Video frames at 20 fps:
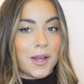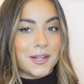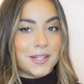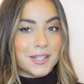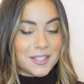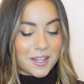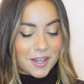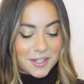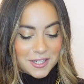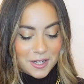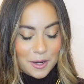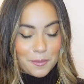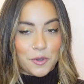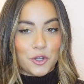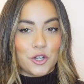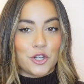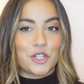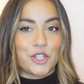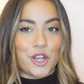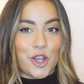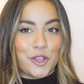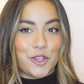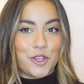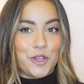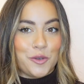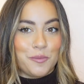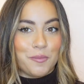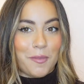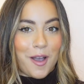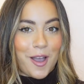I decided I'm going to show
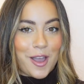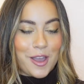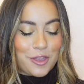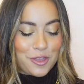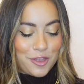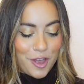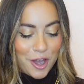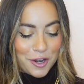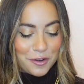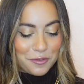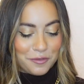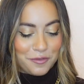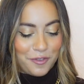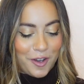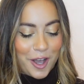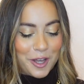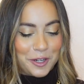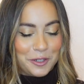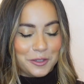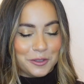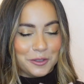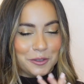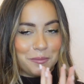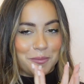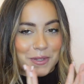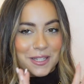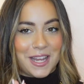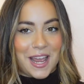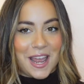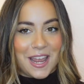you my third and final
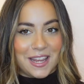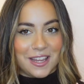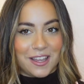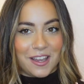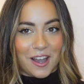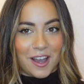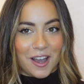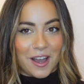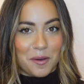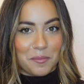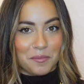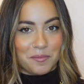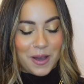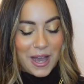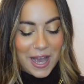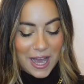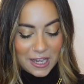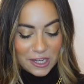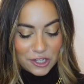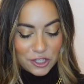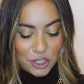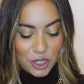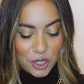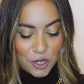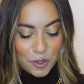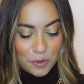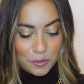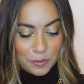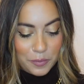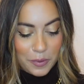Bottega bag
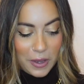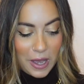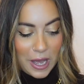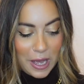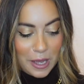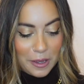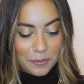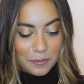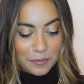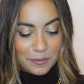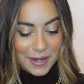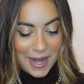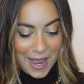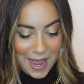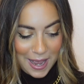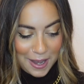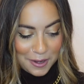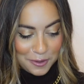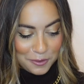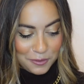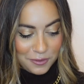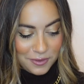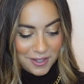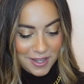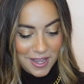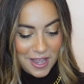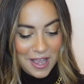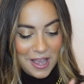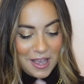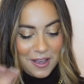dupe now,
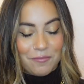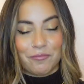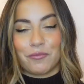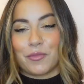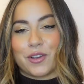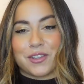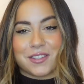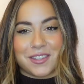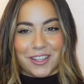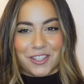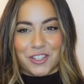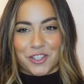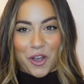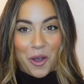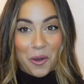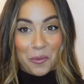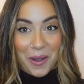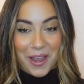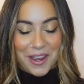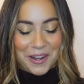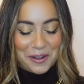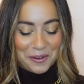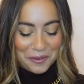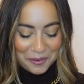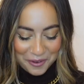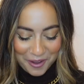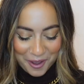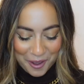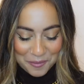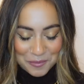because I just can't wait any
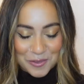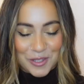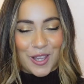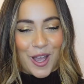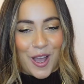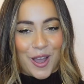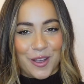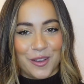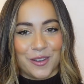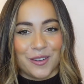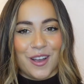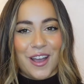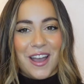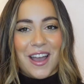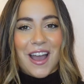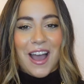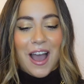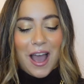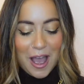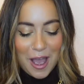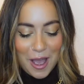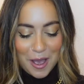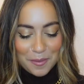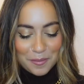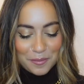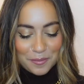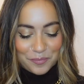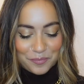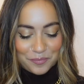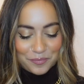longer. So
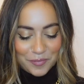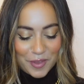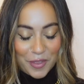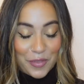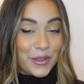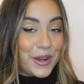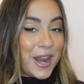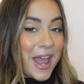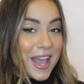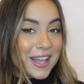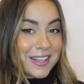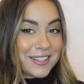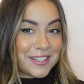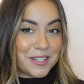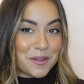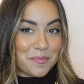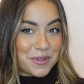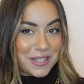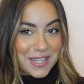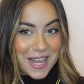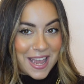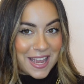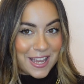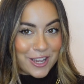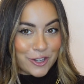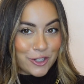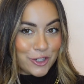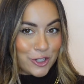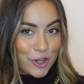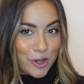the next
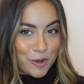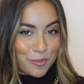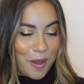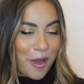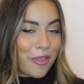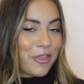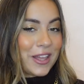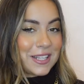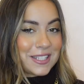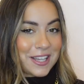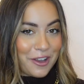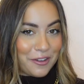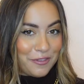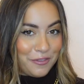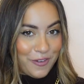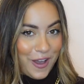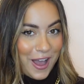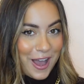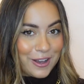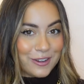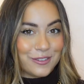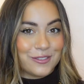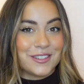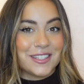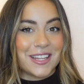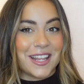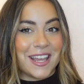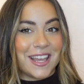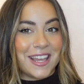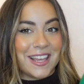Bottega dupe that I
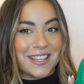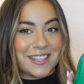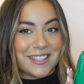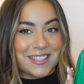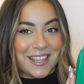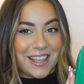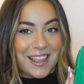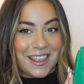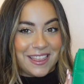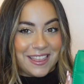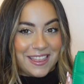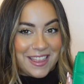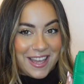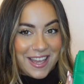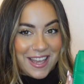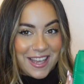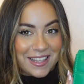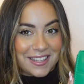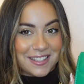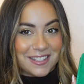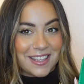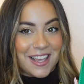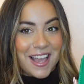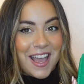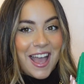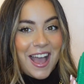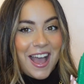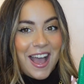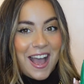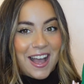found is this.
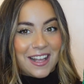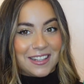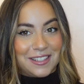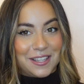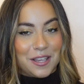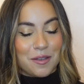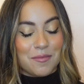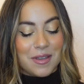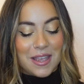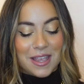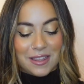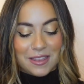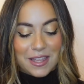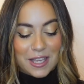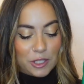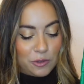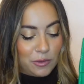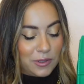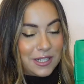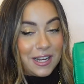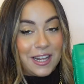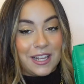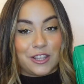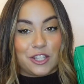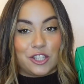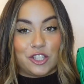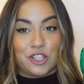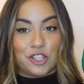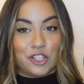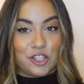And to me, this was like
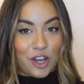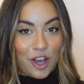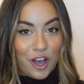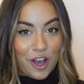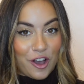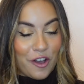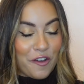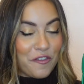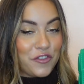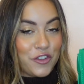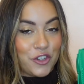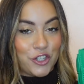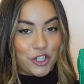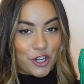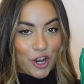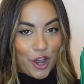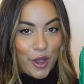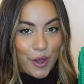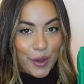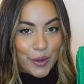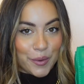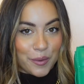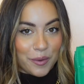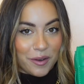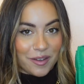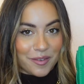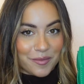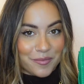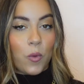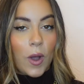the start of the show.
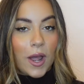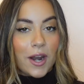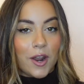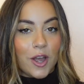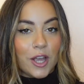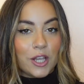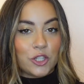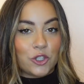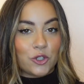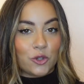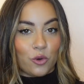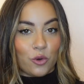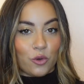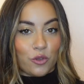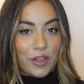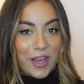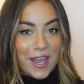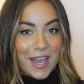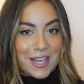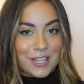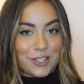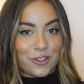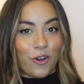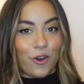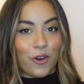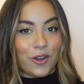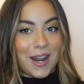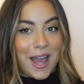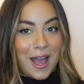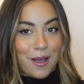When I saw this
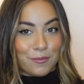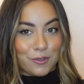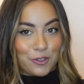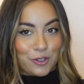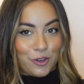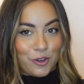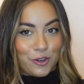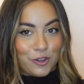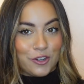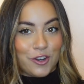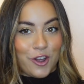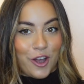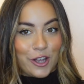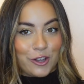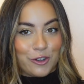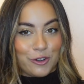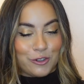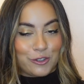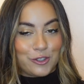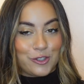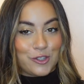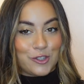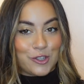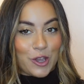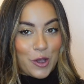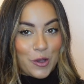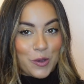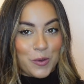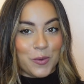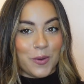on Amazon, I got
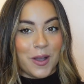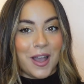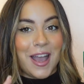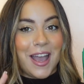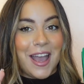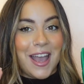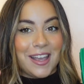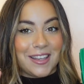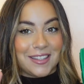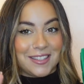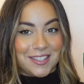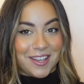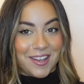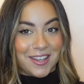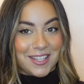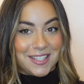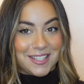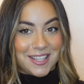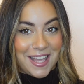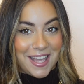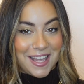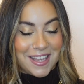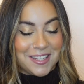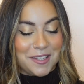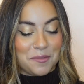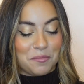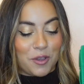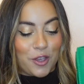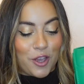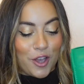so
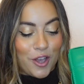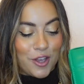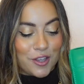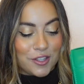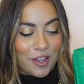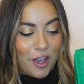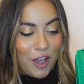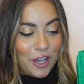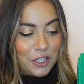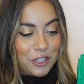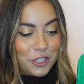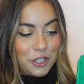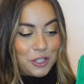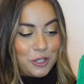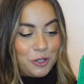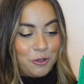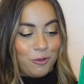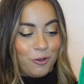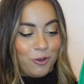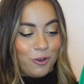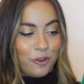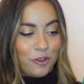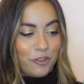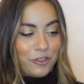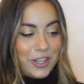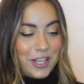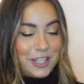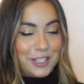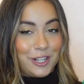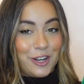excited because I just thought
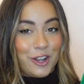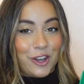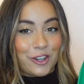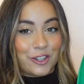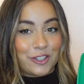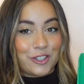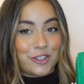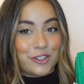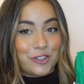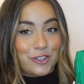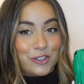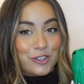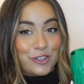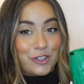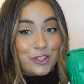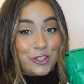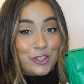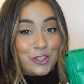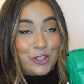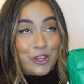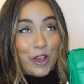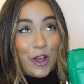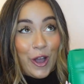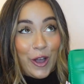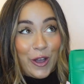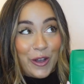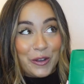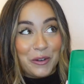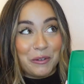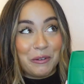this looked
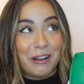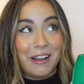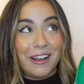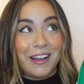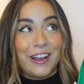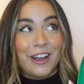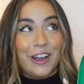so